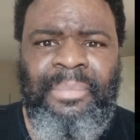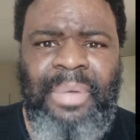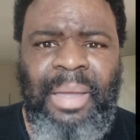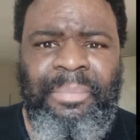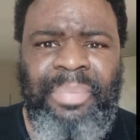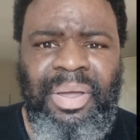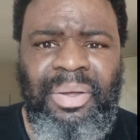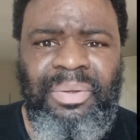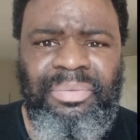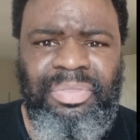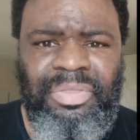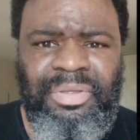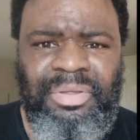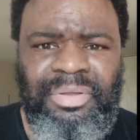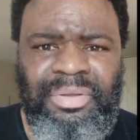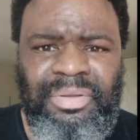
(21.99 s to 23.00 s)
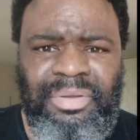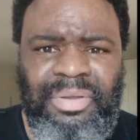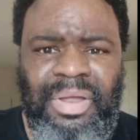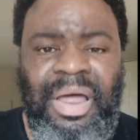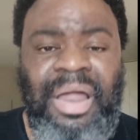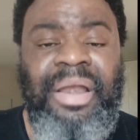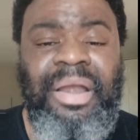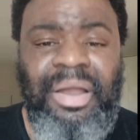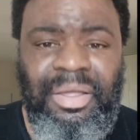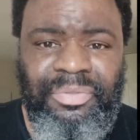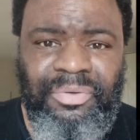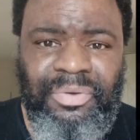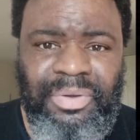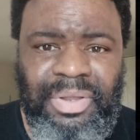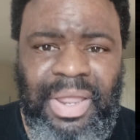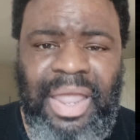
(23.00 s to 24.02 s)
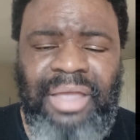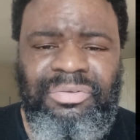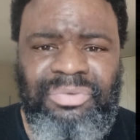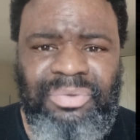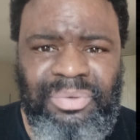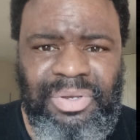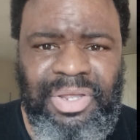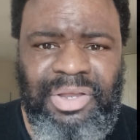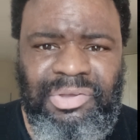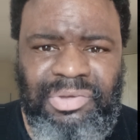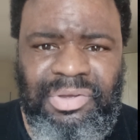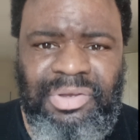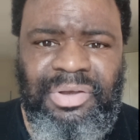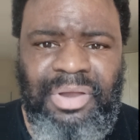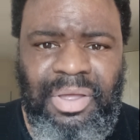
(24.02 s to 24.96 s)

about the another cancellation